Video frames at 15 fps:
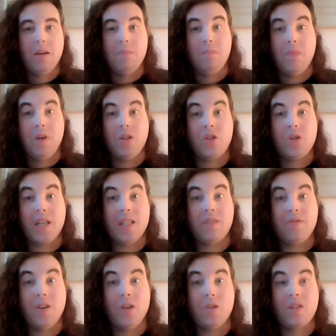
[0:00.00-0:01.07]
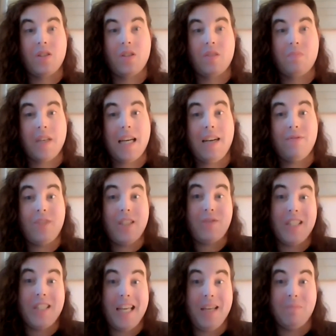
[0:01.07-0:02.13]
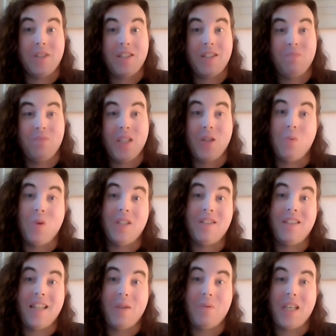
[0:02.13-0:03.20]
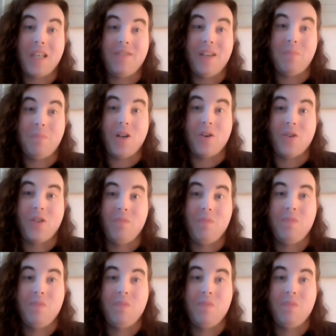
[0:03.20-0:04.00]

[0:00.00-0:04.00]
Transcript: most trans folks have different names than the ones that they were given at birth.